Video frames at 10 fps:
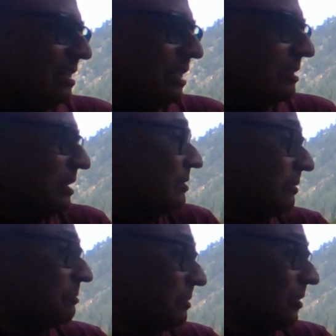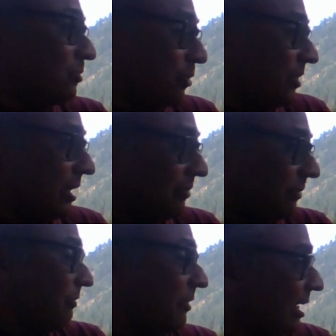and this is just using a
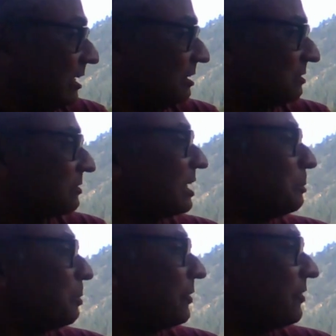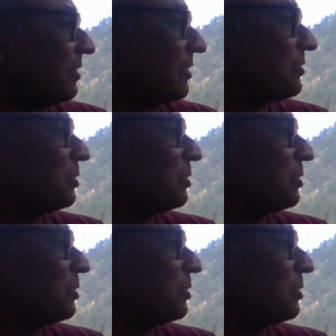single processor.